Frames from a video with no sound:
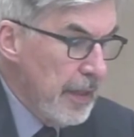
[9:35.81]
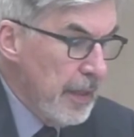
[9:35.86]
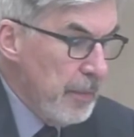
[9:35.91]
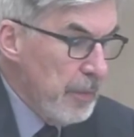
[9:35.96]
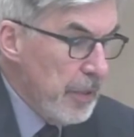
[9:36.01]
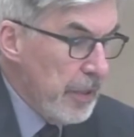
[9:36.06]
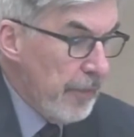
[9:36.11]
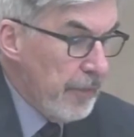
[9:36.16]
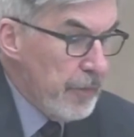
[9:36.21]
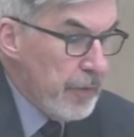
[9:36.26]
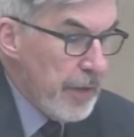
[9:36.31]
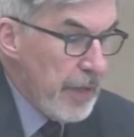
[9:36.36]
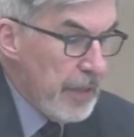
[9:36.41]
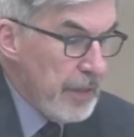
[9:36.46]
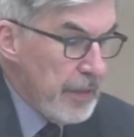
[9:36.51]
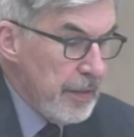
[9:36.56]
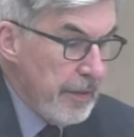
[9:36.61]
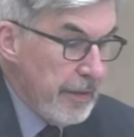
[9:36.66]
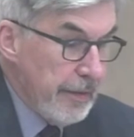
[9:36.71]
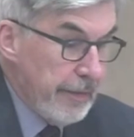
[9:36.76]
But if
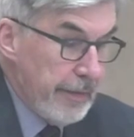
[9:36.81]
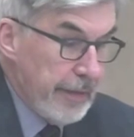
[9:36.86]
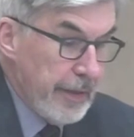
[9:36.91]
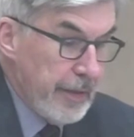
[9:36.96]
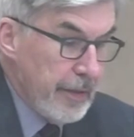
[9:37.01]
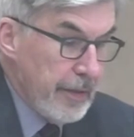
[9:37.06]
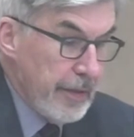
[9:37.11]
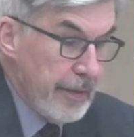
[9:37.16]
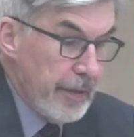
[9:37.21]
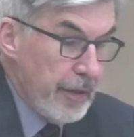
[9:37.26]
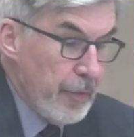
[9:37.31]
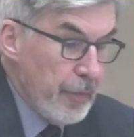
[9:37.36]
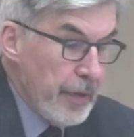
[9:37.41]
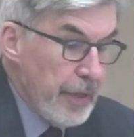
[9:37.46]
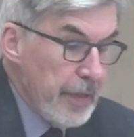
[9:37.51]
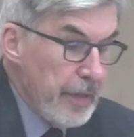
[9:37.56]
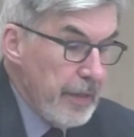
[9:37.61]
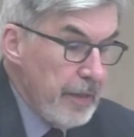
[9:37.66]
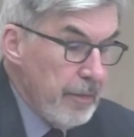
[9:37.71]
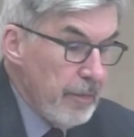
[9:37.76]
TransLink cannot
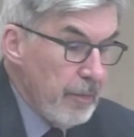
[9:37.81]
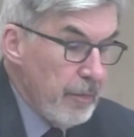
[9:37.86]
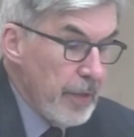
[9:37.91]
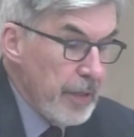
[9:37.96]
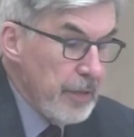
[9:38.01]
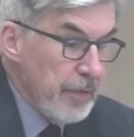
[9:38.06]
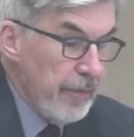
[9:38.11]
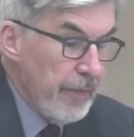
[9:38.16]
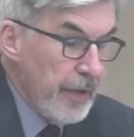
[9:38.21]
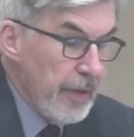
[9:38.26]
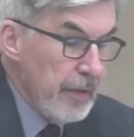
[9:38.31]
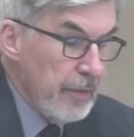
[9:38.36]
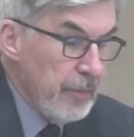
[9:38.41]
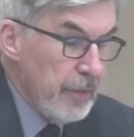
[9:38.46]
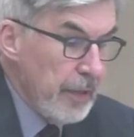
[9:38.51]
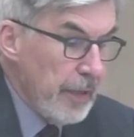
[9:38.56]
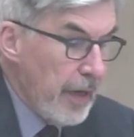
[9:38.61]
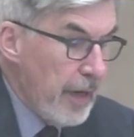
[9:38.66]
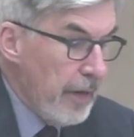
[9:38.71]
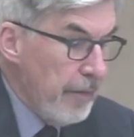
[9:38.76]
agree, West Van
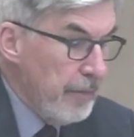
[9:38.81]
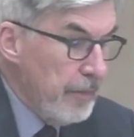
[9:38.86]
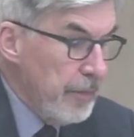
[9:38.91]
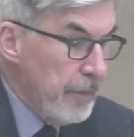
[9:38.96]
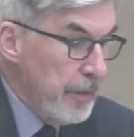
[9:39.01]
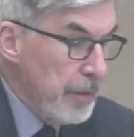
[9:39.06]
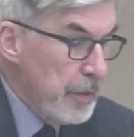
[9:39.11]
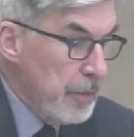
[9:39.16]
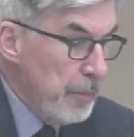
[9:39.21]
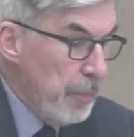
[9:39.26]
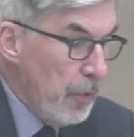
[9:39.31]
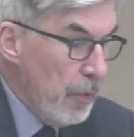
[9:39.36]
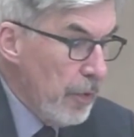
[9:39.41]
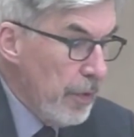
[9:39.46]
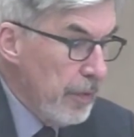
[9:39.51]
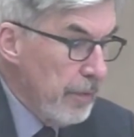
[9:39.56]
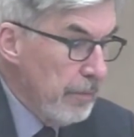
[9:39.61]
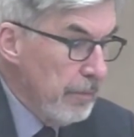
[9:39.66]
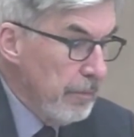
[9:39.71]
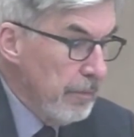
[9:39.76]
will have to
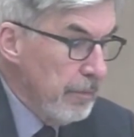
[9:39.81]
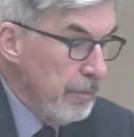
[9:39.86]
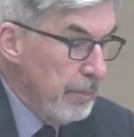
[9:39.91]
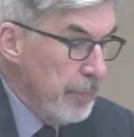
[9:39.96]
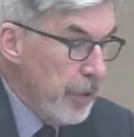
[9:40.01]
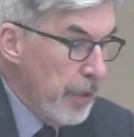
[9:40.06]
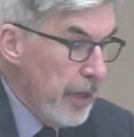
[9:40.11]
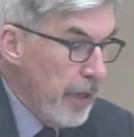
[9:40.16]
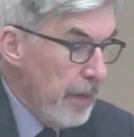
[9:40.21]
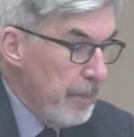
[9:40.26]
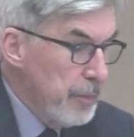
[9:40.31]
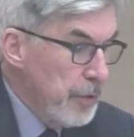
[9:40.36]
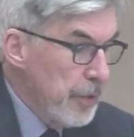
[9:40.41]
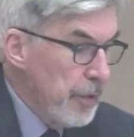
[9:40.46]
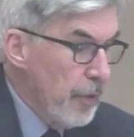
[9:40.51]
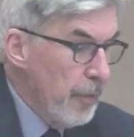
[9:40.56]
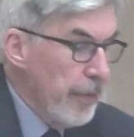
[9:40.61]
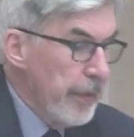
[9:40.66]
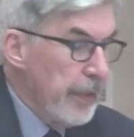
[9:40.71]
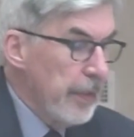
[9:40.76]
explore perhaps
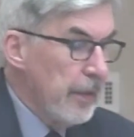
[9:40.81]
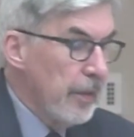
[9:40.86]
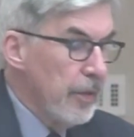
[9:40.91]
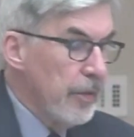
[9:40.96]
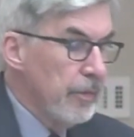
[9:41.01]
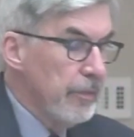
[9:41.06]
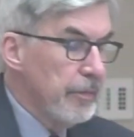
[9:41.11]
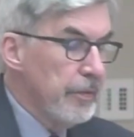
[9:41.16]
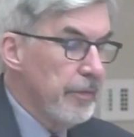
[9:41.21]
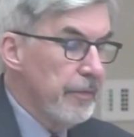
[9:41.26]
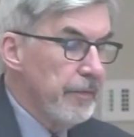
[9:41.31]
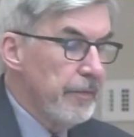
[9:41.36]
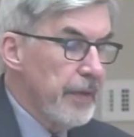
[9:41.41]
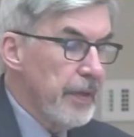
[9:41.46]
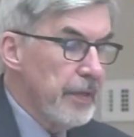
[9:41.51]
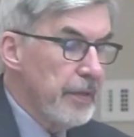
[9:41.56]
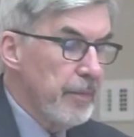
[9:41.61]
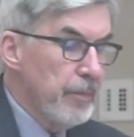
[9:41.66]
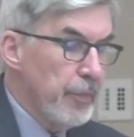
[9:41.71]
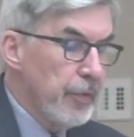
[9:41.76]
going it alone to
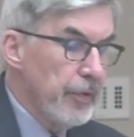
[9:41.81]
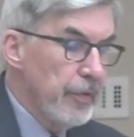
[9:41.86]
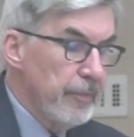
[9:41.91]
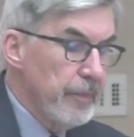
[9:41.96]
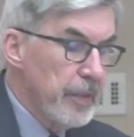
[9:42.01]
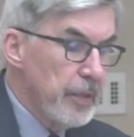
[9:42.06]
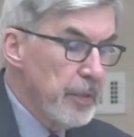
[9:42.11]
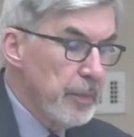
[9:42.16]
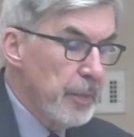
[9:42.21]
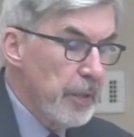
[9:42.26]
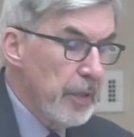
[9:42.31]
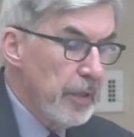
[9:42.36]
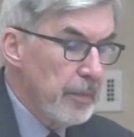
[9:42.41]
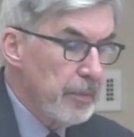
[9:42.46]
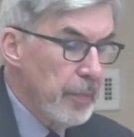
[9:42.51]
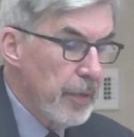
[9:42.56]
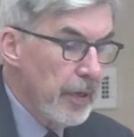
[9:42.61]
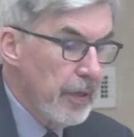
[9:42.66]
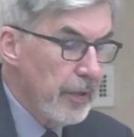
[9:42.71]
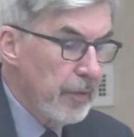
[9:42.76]
fund improvements beyond
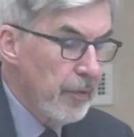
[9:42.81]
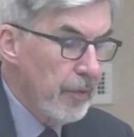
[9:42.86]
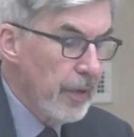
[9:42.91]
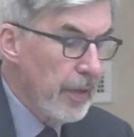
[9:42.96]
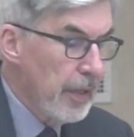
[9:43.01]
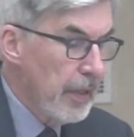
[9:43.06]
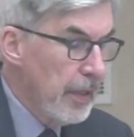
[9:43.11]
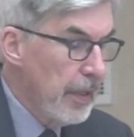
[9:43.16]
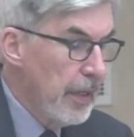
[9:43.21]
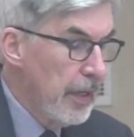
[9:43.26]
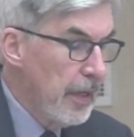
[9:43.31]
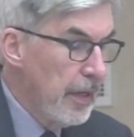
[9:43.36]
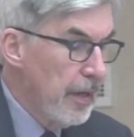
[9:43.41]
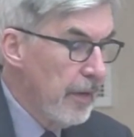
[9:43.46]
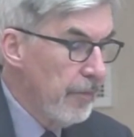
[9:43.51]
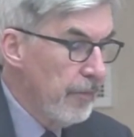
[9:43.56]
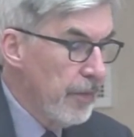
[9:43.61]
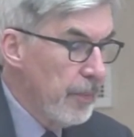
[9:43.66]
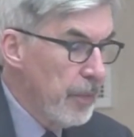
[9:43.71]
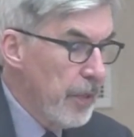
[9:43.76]
Park Royal
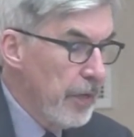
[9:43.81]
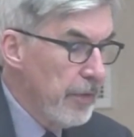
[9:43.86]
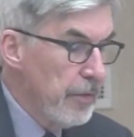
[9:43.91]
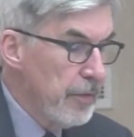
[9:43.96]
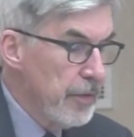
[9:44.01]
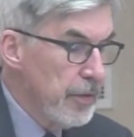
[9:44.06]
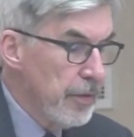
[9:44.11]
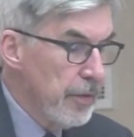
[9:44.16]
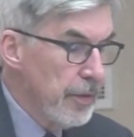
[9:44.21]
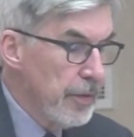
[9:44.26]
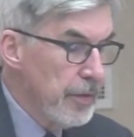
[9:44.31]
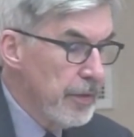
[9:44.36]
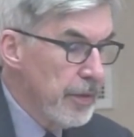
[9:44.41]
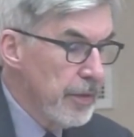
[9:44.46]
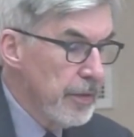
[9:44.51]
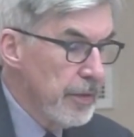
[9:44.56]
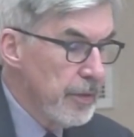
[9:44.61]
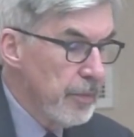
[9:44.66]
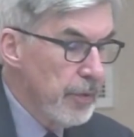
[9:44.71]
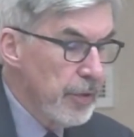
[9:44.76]
from other
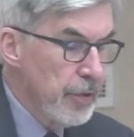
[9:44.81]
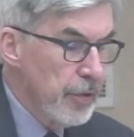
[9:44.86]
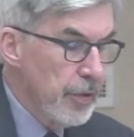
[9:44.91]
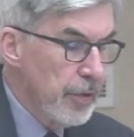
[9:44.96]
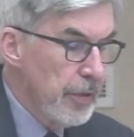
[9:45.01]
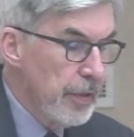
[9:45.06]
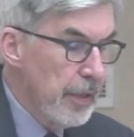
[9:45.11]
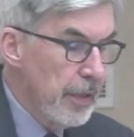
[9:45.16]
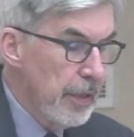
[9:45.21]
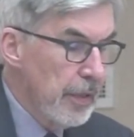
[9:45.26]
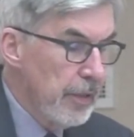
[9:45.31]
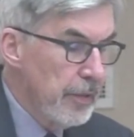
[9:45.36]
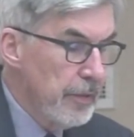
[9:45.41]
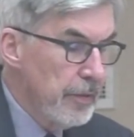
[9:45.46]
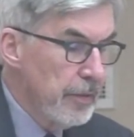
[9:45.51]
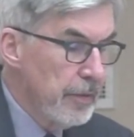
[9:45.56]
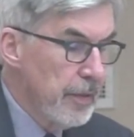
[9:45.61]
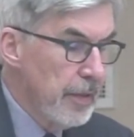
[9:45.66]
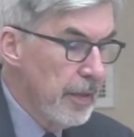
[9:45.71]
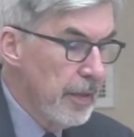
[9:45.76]
sources, which could
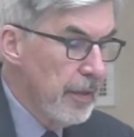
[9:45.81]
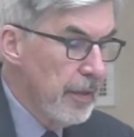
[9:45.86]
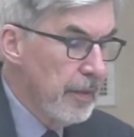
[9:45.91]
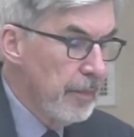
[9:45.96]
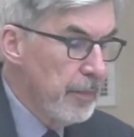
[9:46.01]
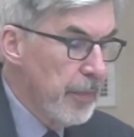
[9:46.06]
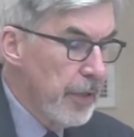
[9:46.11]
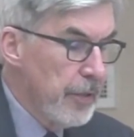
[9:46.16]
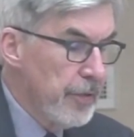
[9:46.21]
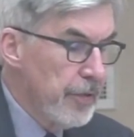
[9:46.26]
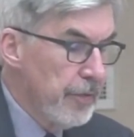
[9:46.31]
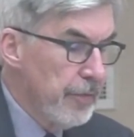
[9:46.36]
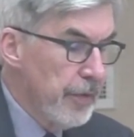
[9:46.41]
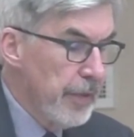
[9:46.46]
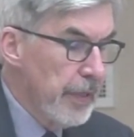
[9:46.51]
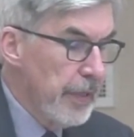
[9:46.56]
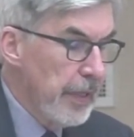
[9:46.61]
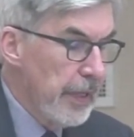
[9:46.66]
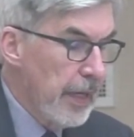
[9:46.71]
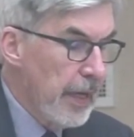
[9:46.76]
include budget
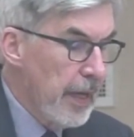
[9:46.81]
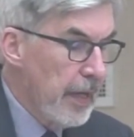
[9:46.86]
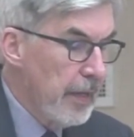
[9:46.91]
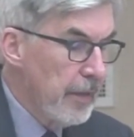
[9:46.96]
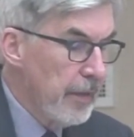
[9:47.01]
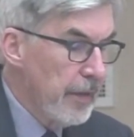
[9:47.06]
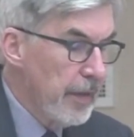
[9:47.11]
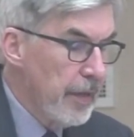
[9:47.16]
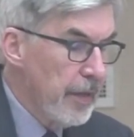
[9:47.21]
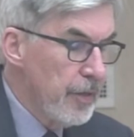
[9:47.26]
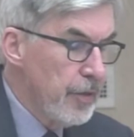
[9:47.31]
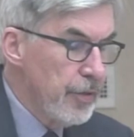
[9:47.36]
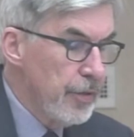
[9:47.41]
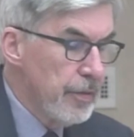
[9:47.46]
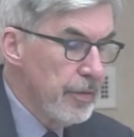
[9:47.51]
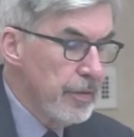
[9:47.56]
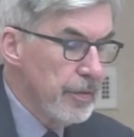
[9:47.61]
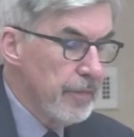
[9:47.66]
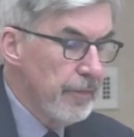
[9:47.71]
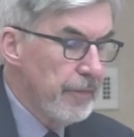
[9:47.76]

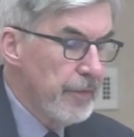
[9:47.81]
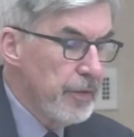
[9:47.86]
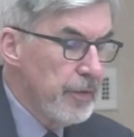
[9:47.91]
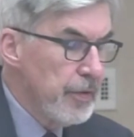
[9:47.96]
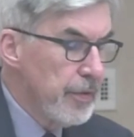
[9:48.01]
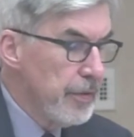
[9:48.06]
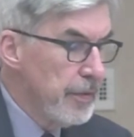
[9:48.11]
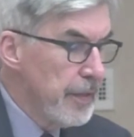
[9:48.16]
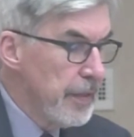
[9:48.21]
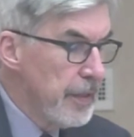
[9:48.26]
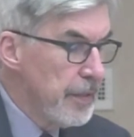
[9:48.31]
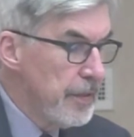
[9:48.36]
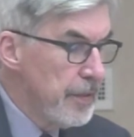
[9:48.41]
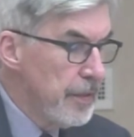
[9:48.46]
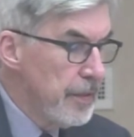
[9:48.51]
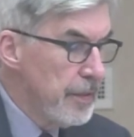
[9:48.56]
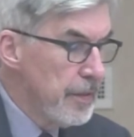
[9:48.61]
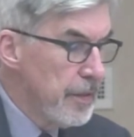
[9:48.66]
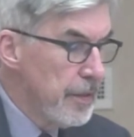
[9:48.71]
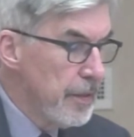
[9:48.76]
reallocations, future
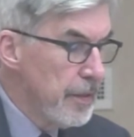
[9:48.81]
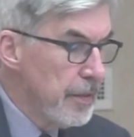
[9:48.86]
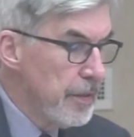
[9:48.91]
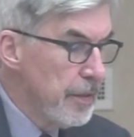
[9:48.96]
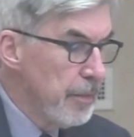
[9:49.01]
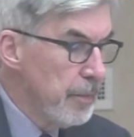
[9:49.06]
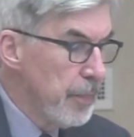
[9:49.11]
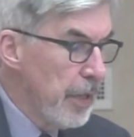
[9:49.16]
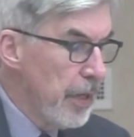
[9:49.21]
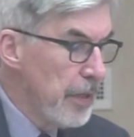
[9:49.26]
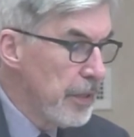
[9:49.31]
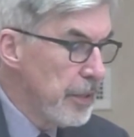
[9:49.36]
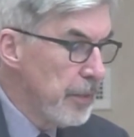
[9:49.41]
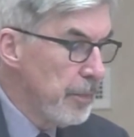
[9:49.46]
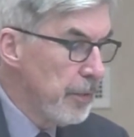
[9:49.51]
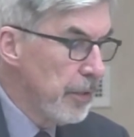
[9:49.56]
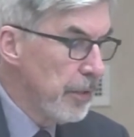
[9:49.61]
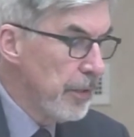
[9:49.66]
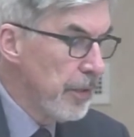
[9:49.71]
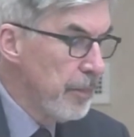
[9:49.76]
DCCs, and
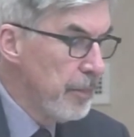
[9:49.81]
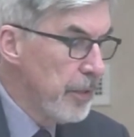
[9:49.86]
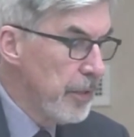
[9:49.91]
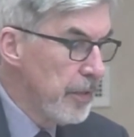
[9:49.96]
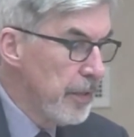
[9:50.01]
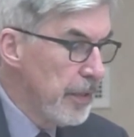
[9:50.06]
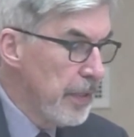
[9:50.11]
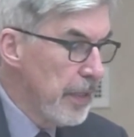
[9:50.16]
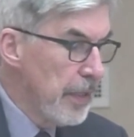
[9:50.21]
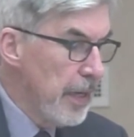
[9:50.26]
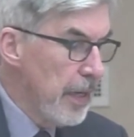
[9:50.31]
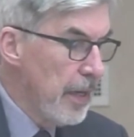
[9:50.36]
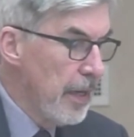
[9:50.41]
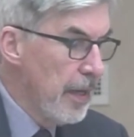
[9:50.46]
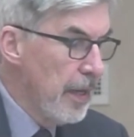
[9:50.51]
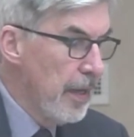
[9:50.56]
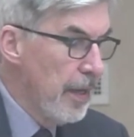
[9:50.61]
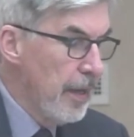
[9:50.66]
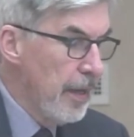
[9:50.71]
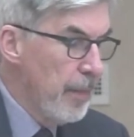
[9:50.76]
possible community
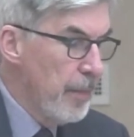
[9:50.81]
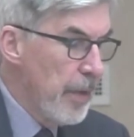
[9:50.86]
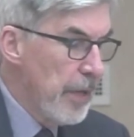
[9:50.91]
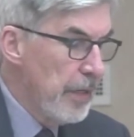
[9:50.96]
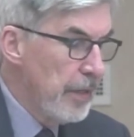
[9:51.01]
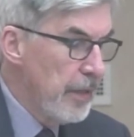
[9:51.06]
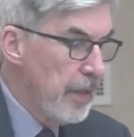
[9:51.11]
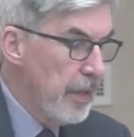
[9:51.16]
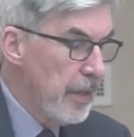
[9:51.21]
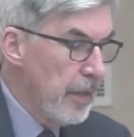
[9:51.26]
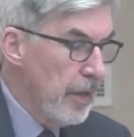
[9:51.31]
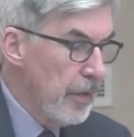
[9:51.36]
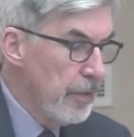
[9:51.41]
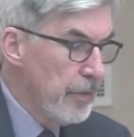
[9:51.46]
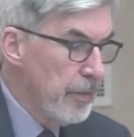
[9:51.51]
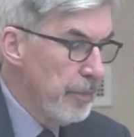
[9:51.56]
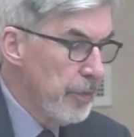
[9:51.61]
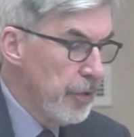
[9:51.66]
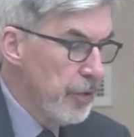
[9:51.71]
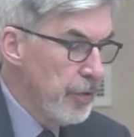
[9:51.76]
amenity
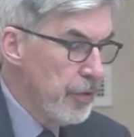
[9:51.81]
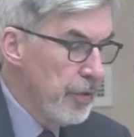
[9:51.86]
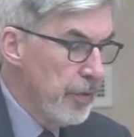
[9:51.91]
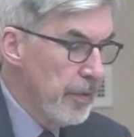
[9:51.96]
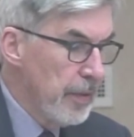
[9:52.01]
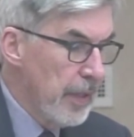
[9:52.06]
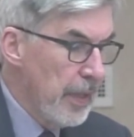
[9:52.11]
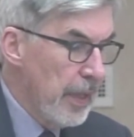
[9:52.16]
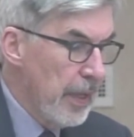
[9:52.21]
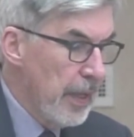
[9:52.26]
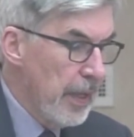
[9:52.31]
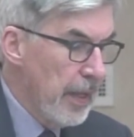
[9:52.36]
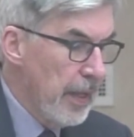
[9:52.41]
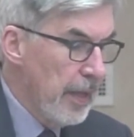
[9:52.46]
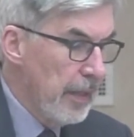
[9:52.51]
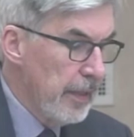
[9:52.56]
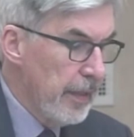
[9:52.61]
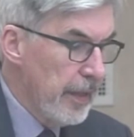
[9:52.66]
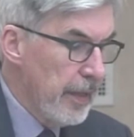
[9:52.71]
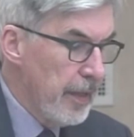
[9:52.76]
contribution
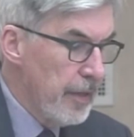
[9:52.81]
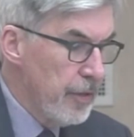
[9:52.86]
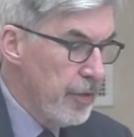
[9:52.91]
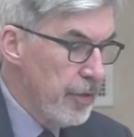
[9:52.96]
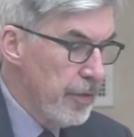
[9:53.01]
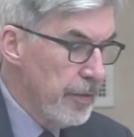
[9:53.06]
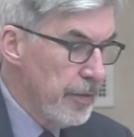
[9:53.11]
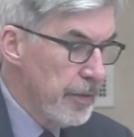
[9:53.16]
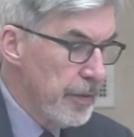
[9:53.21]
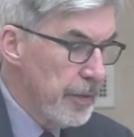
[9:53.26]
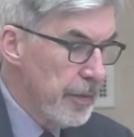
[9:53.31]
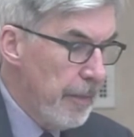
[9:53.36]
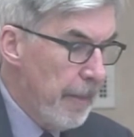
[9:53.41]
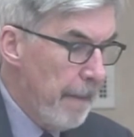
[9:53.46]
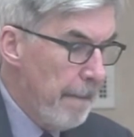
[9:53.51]
allocations.